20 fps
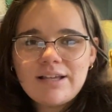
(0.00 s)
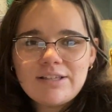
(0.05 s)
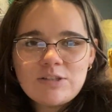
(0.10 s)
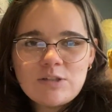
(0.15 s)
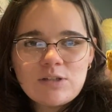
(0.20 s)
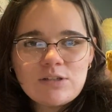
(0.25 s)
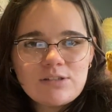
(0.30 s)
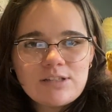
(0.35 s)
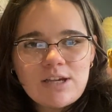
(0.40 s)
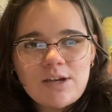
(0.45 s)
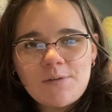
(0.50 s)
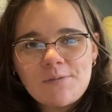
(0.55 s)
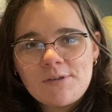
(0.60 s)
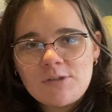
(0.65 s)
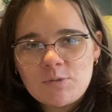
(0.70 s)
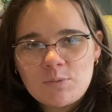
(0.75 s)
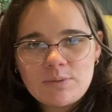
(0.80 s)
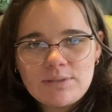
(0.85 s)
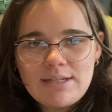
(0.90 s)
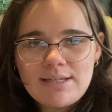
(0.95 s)
As you can tell,
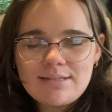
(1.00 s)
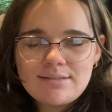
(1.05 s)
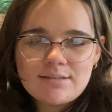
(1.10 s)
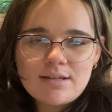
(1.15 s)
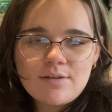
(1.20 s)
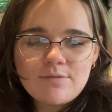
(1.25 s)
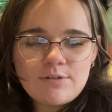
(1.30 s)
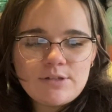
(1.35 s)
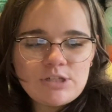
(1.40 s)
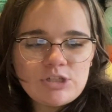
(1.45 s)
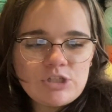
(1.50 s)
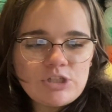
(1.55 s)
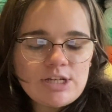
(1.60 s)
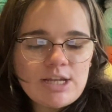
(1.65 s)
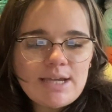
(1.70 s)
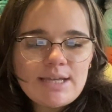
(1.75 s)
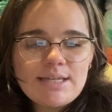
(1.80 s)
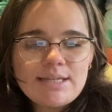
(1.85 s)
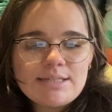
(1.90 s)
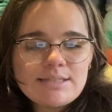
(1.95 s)
this one is not finished
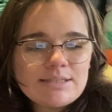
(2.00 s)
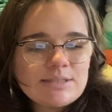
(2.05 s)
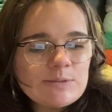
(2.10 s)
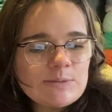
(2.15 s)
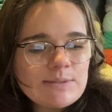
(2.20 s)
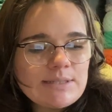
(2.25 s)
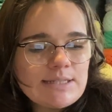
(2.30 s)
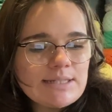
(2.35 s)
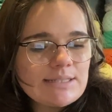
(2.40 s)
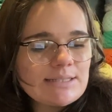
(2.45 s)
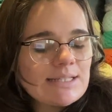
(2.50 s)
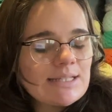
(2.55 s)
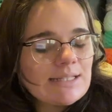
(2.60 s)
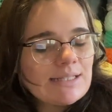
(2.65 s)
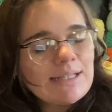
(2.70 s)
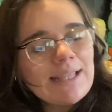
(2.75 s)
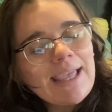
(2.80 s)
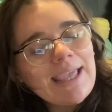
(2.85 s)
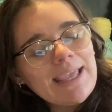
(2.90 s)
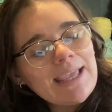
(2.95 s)
yet. It still needs a
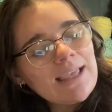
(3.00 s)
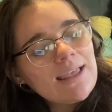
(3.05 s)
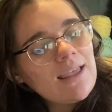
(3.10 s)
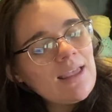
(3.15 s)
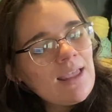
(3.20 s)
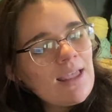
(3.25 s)
leg.